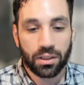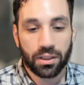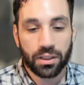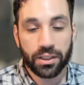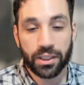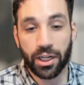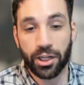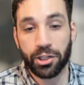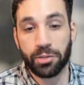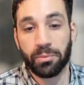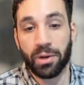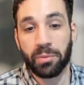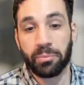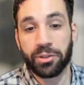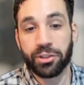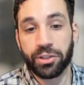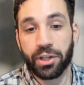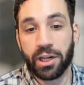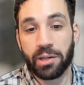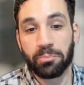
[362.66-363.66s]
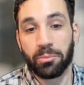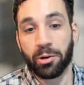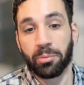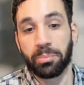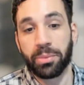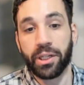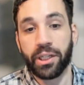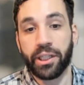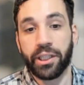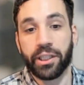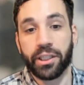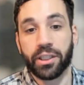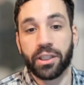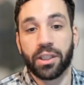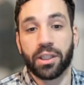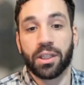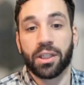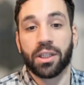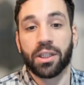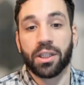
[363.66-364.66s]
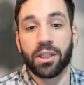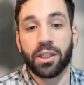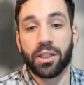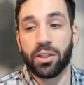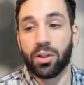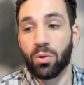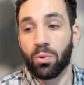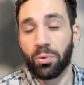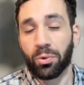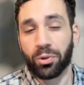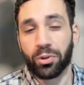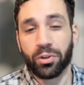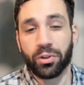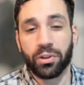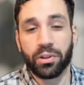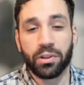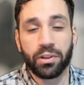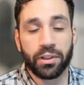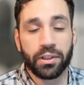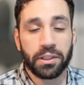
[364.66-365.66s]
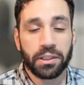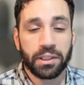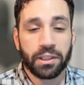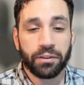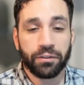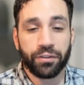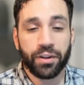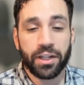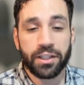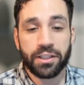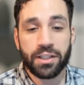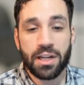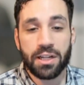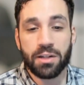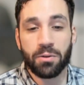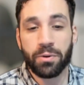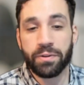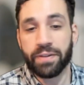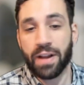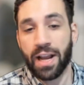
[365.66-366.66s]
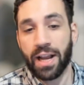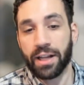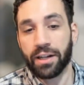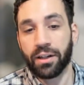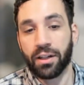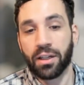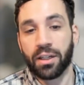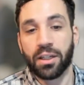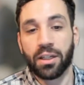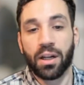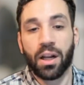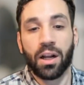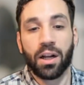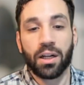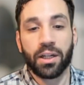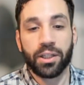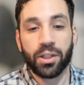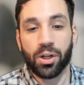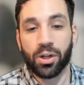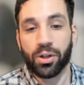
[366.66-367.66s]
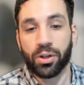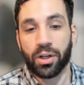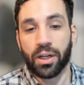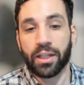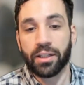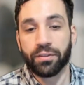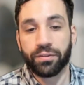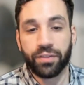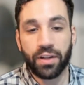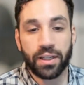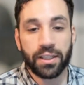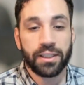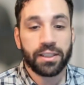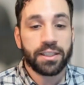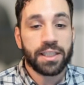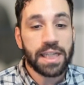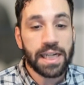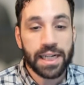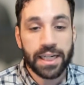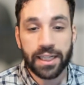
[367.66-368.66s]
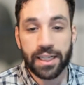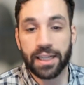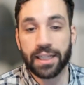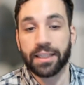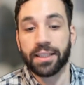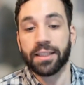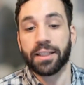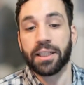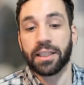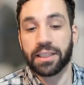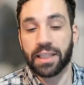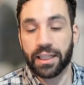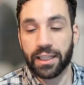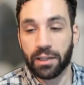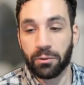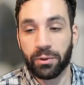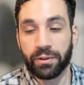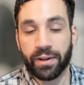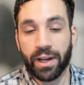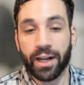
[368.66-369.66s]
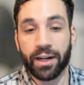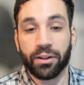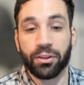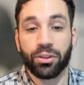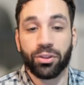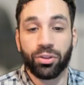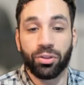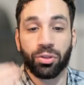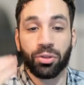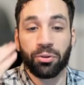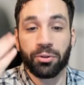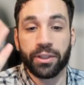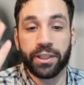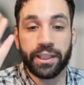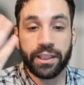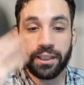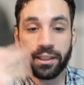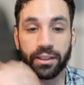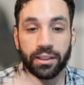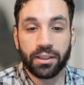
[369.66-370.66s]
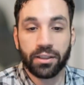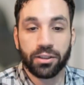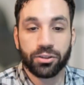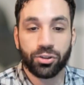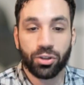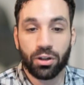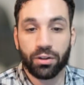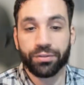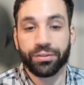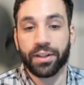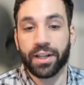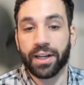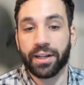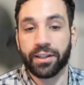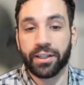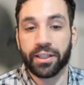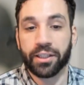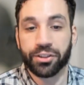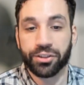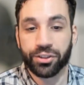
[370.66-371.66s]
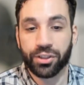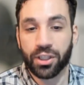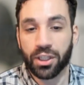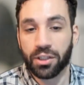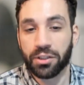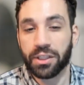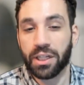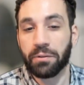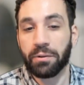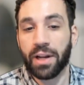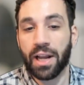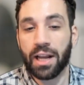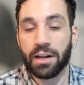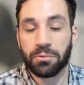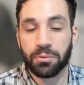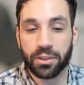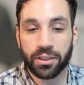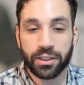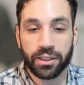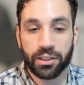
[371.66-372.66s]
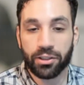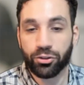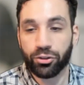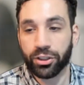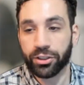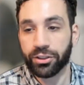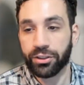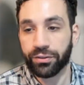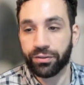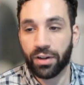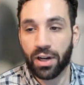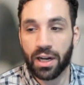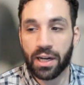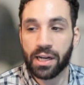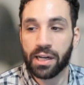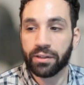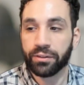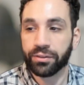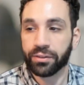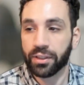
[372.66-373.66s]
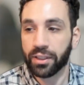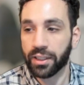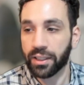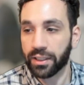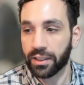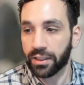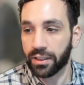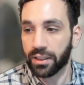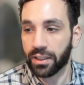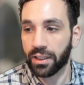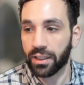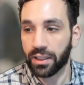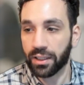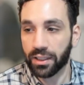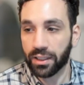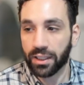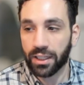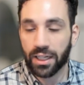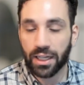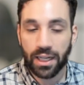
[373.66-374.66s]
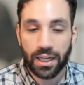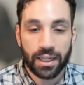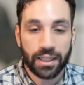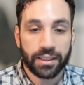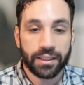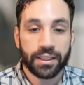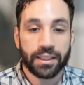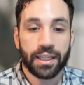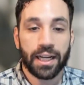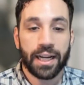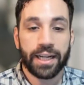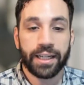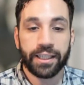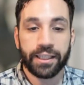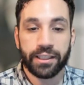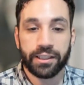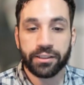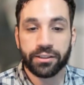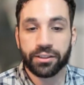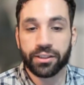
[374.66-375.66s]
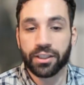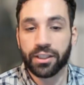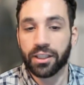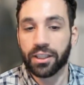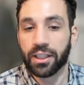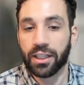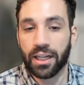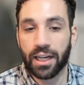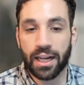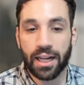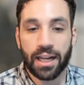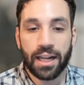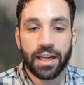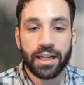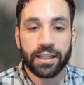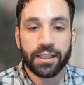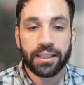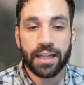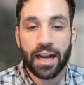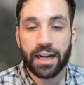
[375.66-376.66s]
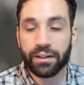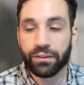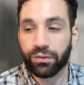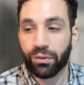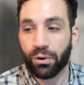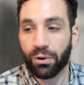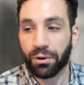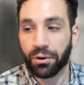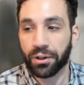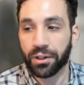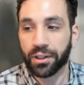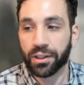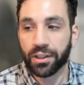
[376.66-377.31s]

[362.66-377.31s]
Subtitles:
Now you might be saying, but Pete, the Fed says that we've had, and the Fed and the CNN, they said that we've had 3 soft landings. Say we had one in '65, in the '80s, and in '94.